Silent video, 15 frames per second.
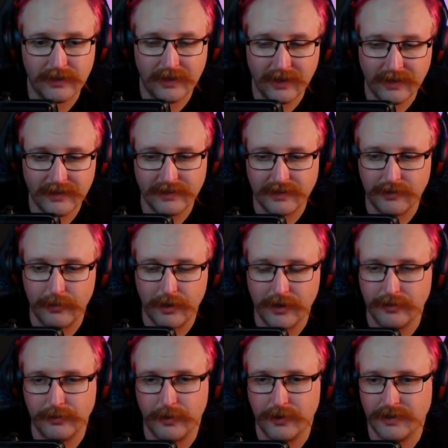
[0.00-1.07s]
and the assistant manager
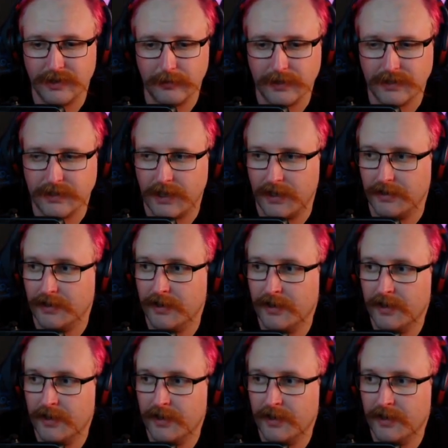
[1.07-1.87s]
as well. It's going to be insane.